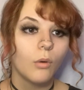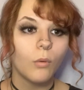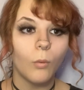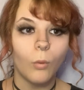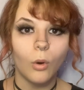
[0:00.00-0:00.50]

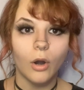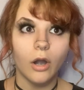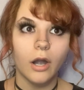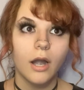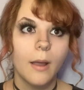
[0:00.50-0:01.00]

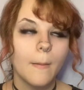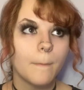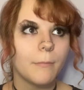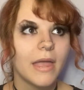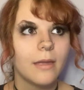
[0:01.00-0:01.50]
Or
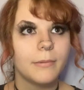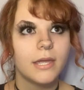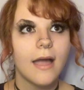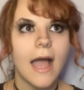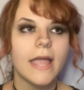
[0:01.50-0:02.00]
maybe
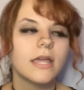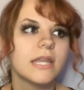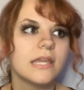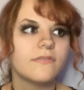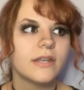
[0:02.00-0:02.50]
I could
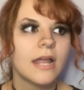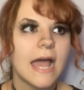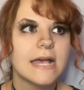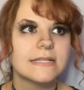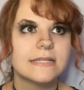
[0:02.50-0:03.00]
even
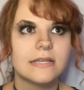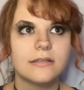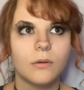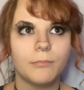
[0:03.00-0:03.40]
ask